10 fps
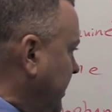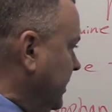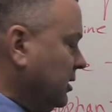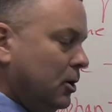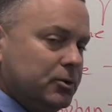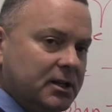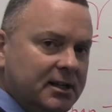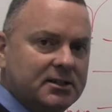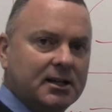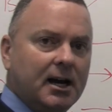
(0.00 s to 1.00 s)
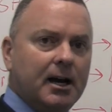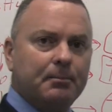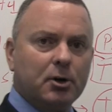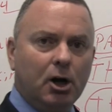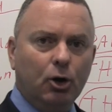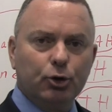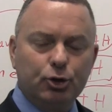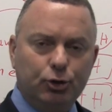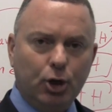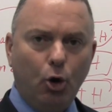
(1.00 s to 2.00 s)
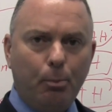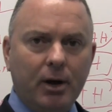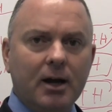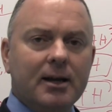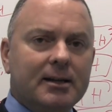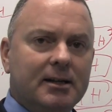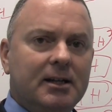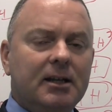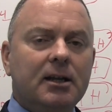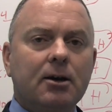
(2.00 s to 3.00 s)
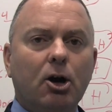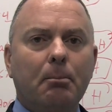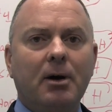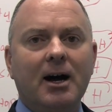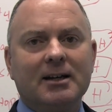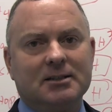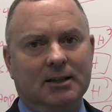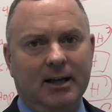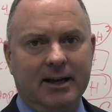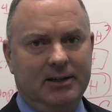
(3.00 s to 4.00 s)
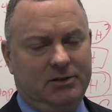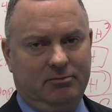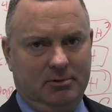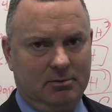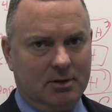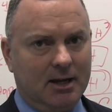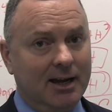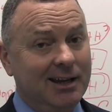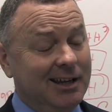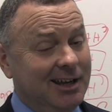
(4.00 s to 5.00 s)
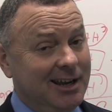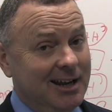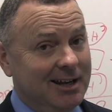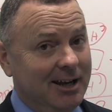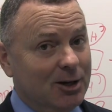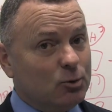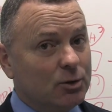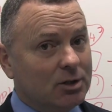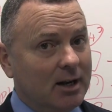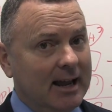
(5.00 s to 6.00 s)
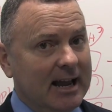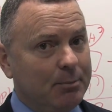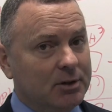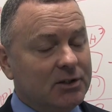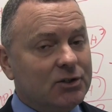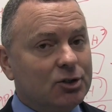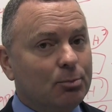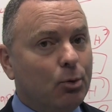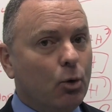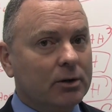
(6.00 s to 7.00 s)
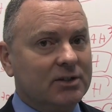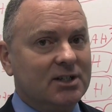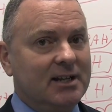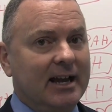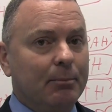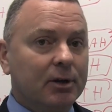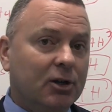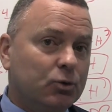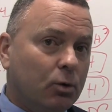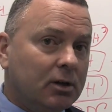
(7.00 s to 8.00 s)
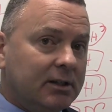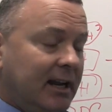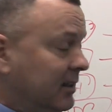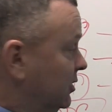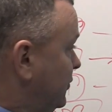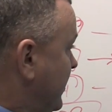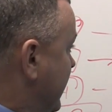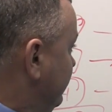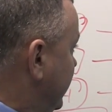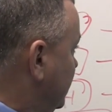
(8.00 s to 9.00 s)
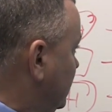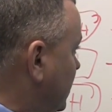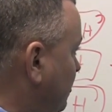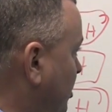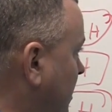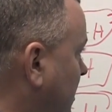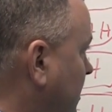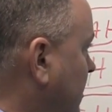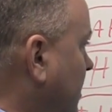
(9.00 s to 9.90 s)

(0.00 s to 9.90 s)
encodes an enzyme called DOPA decarboxylase, okay? Now here's what's going to happen. This is an important step, because we're going to take this 5-HTP